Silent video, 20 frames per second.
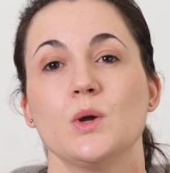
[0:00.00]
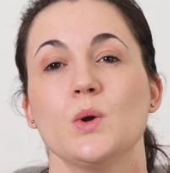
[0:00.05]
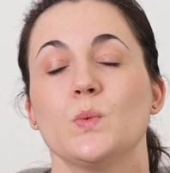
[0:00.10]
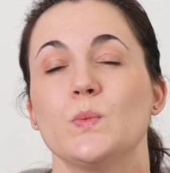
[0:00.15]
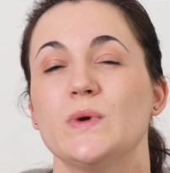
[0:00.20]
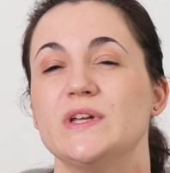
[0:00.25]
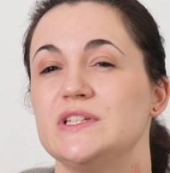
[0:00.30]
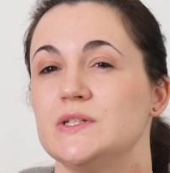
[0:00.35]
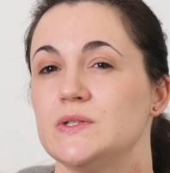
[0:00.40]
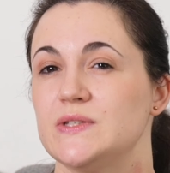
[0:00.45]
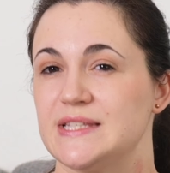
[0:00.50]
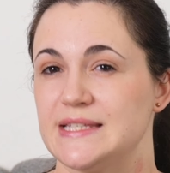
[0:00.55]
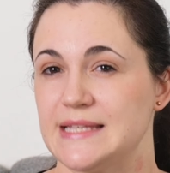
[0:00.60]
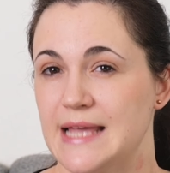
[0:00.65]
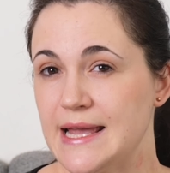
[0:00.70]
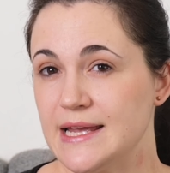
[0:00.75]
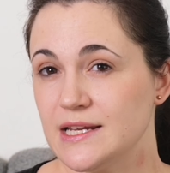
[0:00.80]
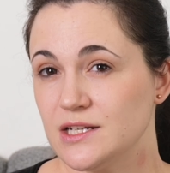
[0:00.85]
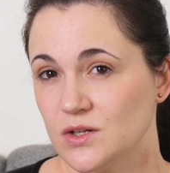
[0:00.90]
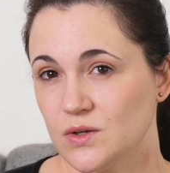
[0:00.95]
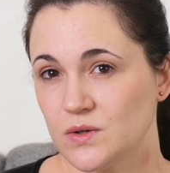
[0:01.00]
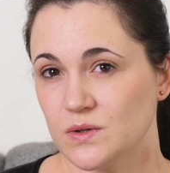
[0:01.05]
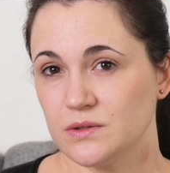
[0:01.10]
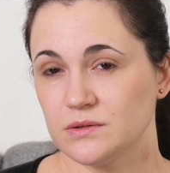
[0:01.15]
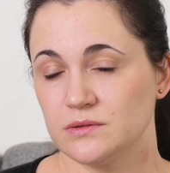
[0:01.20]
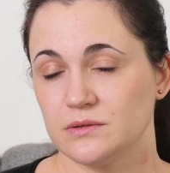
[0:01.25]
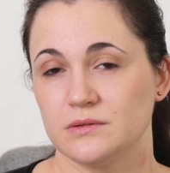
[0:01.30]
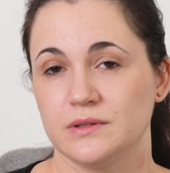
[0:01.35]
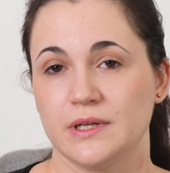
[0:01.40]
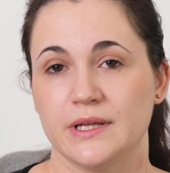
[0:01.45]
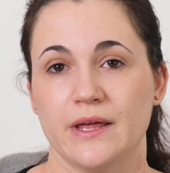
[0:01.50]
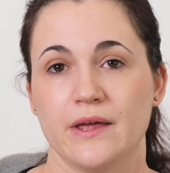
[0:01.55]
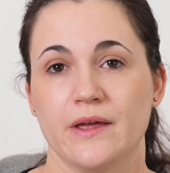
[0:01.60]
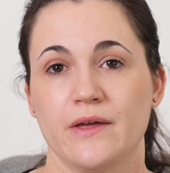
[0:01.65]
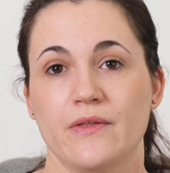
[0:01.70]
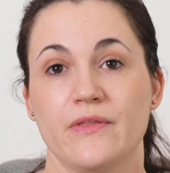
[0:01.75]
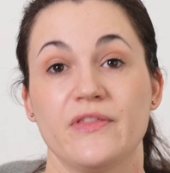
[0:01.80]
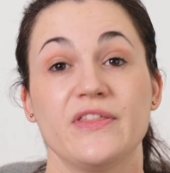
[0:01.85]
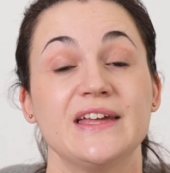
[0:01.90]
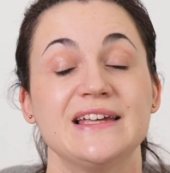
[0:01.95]
When you say no to the
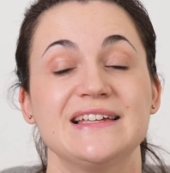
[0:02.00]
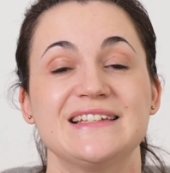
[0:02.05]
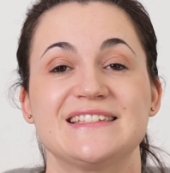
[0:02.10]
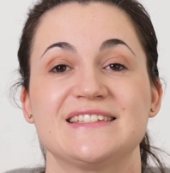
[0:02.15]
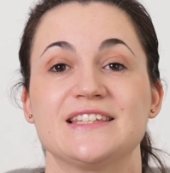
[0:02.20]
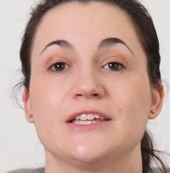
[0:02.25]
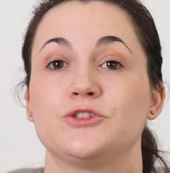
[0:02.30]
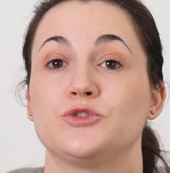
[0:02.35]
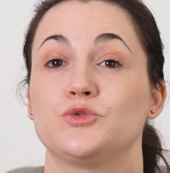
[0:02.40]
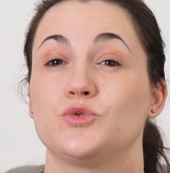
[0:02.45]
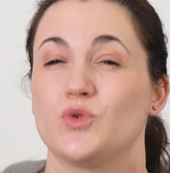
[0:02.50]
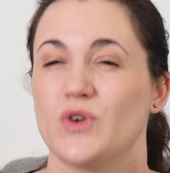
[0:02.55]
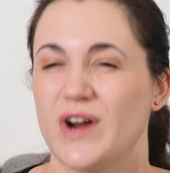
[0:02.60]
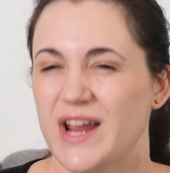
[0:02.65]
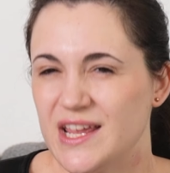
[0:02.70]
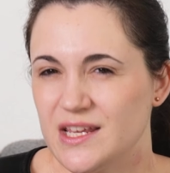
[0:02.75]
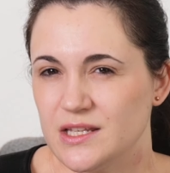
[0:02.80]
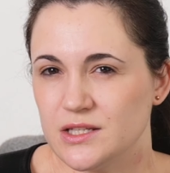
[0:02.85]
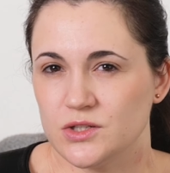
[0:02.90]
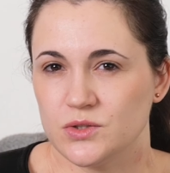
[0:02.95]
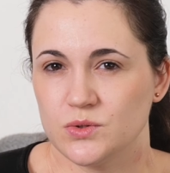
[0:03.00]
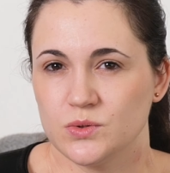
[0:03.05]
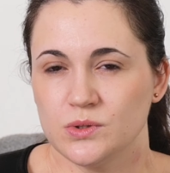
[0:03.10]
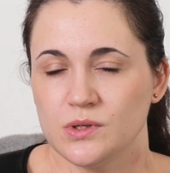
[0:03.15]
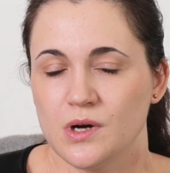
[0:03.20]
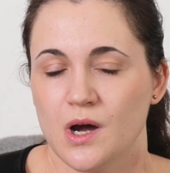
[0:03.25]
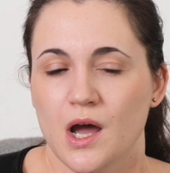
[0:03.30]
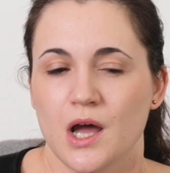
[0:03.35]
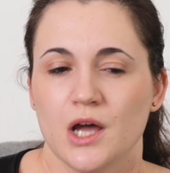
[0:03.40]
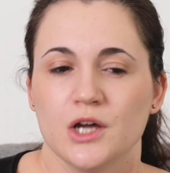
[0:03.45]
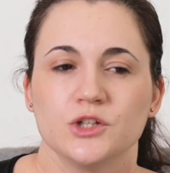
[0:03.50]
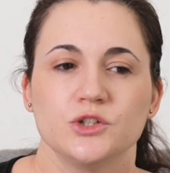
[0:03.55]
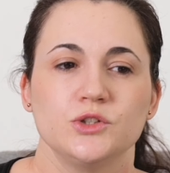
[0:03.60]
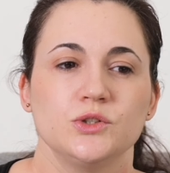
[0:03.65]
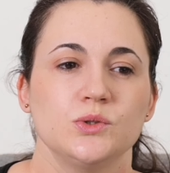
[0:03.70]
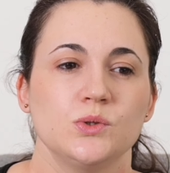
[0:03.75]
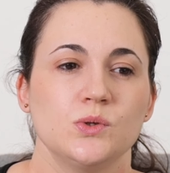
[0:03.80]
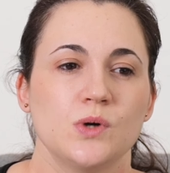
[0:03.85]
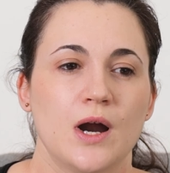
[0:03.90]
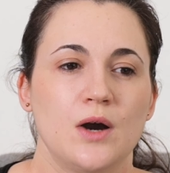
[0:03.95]
things that drain you,
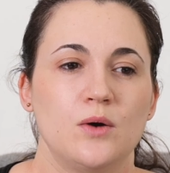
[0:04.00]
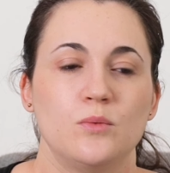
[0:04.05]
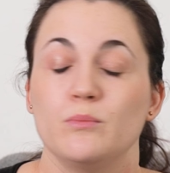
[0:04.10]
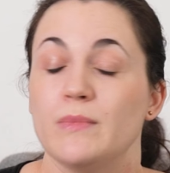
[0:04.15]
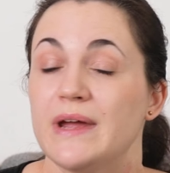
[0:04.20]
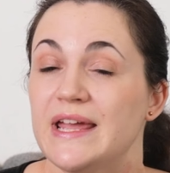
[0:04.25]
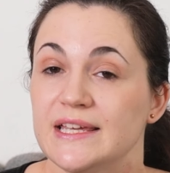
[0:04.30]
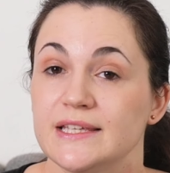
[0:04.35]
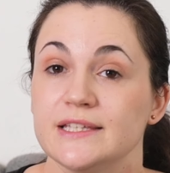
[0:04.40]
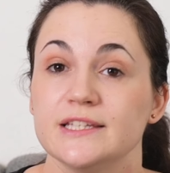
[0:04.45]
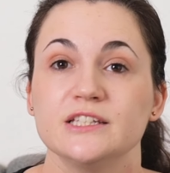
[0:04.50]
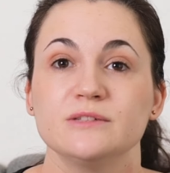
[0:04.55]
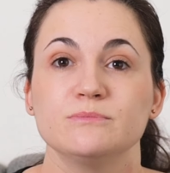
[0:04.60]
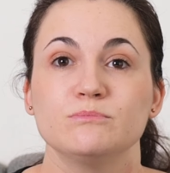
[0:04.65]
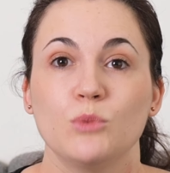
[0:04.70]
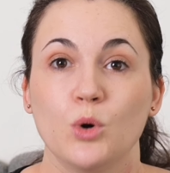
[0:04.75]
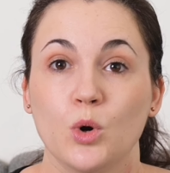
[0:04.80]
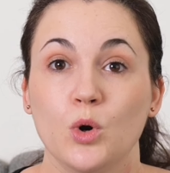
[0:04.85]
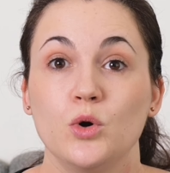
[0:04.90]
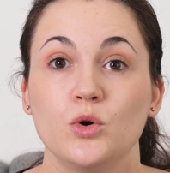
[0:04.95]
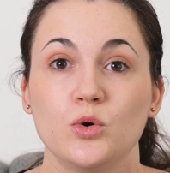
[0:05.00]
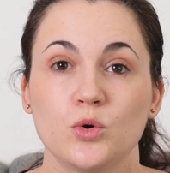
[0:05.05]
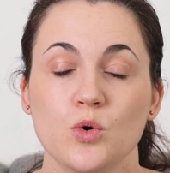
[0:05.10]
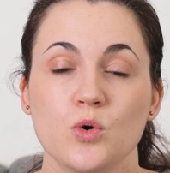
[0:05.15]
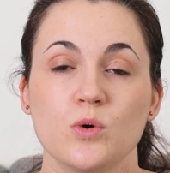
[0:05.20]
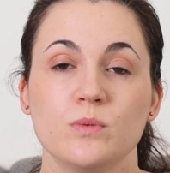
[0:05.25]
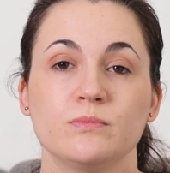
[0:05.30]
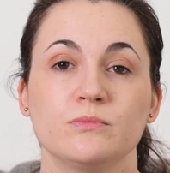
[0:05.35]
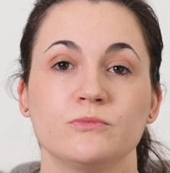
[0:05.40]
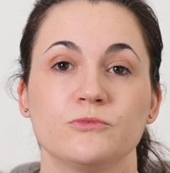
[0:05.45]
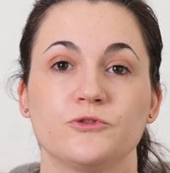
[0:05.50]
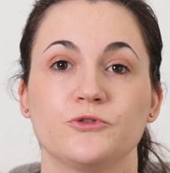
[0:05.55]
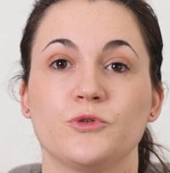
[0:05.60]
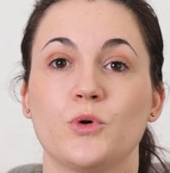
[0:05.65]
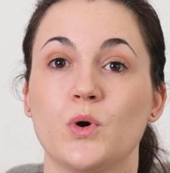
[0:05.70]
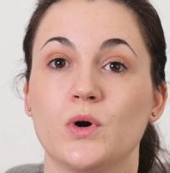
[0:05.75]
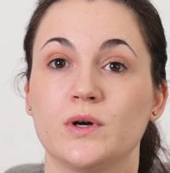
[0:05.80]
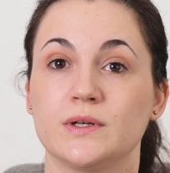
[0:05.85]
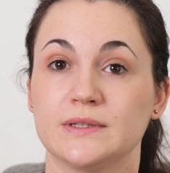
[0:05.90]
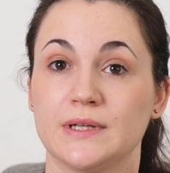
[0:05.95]
you are making more room
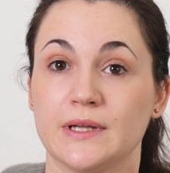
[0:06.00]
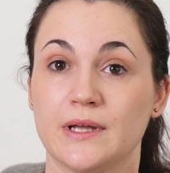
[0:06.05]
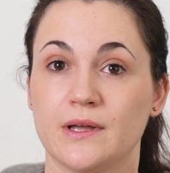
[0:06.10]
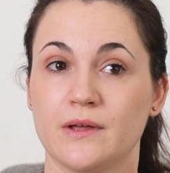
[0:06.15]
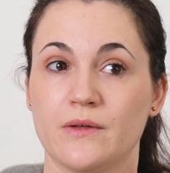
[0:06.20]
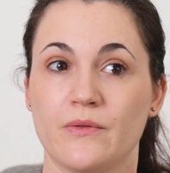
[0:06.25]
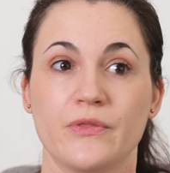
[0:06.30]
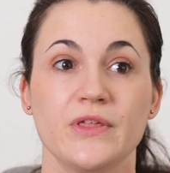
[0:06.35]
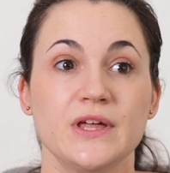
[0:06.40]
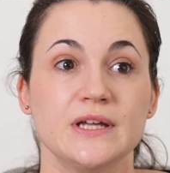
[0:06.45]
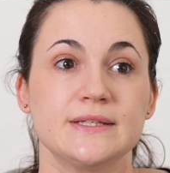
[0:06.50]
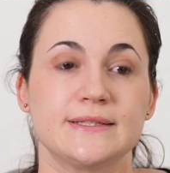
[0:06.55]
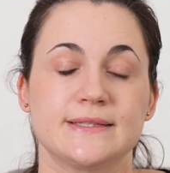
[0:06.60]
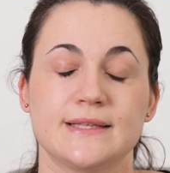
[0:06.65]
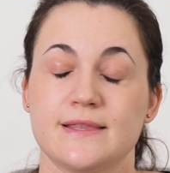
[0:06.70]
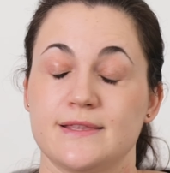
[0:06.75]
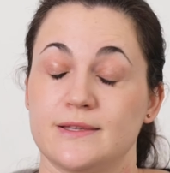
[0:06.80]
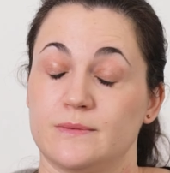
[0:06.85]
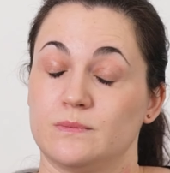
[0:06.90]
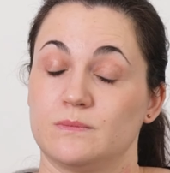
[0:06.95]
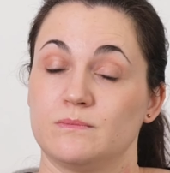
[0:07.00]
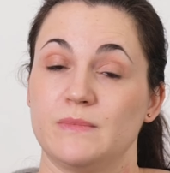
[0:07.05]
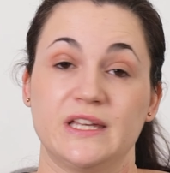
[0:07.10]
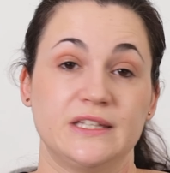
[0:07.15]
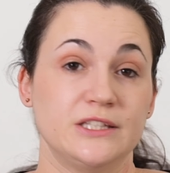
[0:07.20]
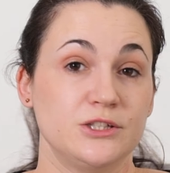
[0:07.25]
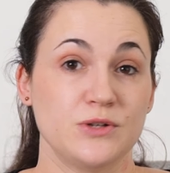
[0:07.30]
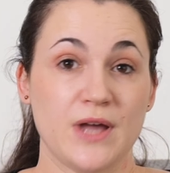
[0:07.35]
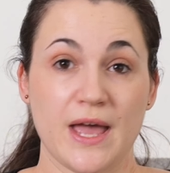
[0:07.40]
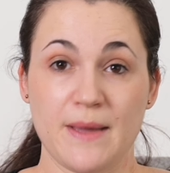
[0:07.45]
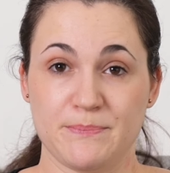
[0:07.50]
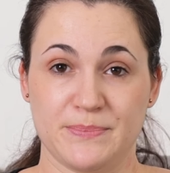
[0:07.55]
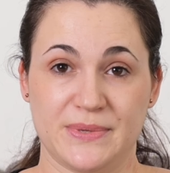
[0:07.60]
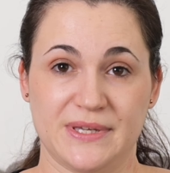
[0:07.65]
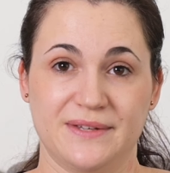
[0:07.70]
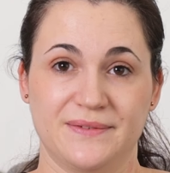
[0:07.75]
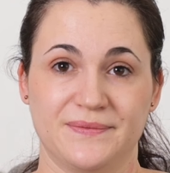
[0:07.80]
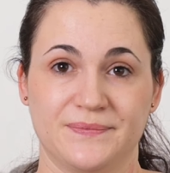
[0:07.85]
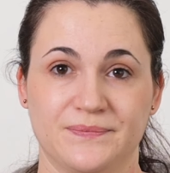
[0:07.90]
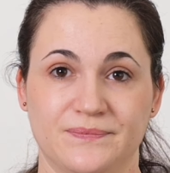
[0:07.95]
for the things that make you
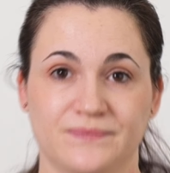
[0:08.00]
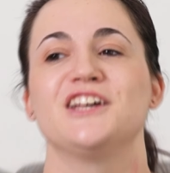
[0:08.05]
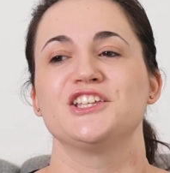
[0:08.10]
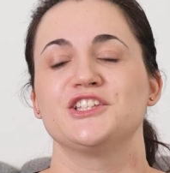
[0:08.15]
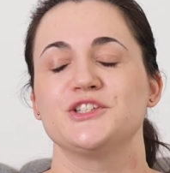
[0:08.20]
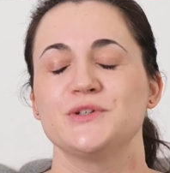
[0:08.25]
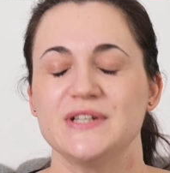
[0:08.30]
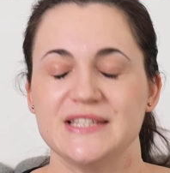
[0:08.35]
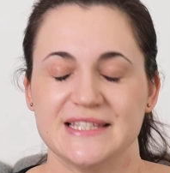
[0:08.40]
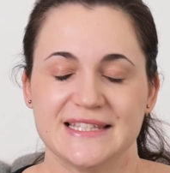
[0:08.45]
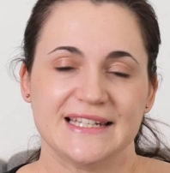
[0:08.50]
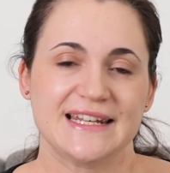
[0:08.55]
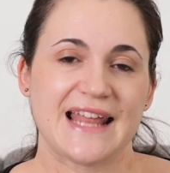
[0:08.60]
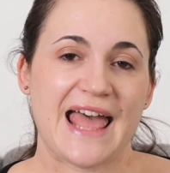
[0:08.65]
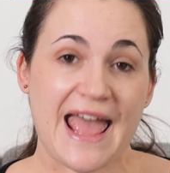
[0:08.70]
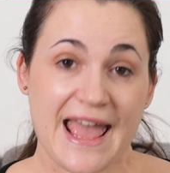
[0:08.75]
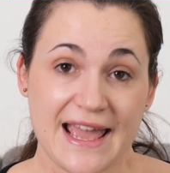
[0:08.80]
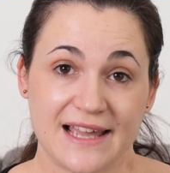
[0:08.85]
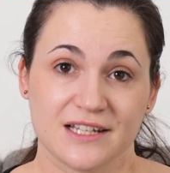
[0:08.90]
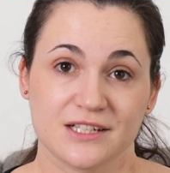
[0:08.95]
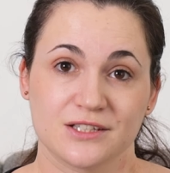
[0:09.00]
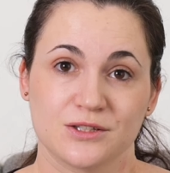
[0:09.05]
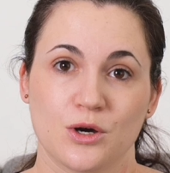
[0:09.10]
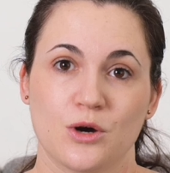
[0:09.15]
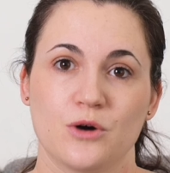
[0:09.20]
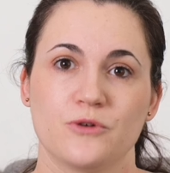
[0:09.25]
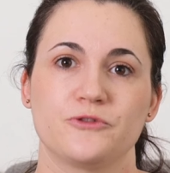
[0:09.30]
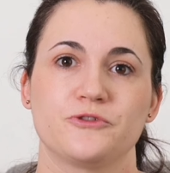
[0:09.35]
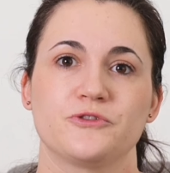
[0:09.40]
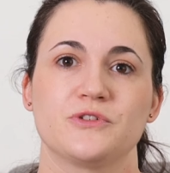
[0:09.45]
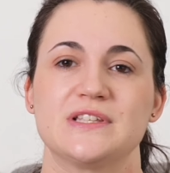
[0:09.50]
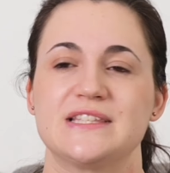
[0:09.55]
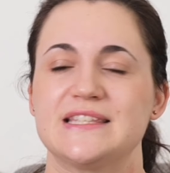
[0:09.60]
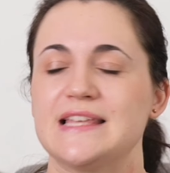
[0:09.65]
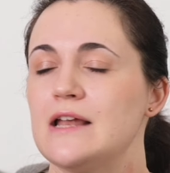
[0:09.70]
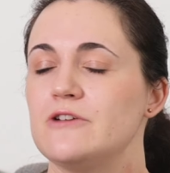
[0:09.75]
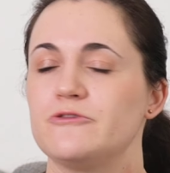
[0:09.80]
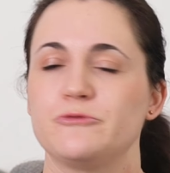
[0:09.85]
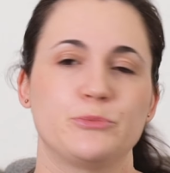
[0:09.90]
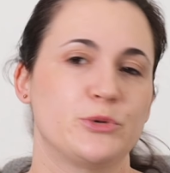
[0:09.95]
happy. So it's an act of
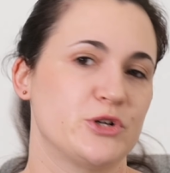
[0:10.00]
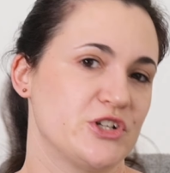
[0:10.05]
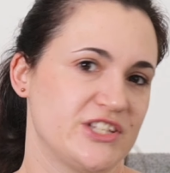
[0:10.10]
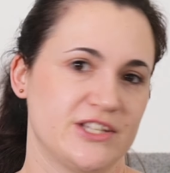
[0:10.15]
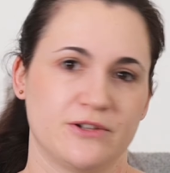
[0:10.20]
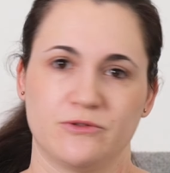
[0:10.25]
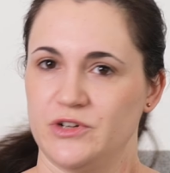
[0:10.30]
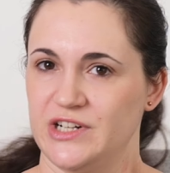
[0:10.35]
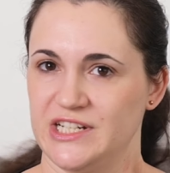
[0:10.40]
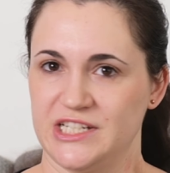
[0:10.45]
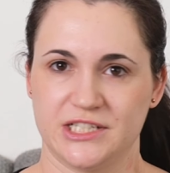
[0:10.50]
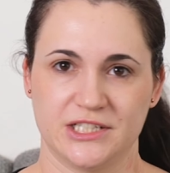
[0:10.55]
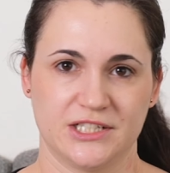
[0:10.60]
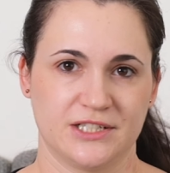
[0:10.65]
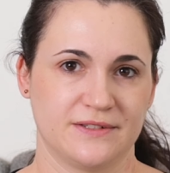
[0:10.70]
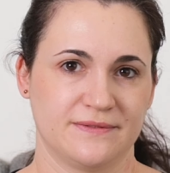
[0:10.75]
self-preservation.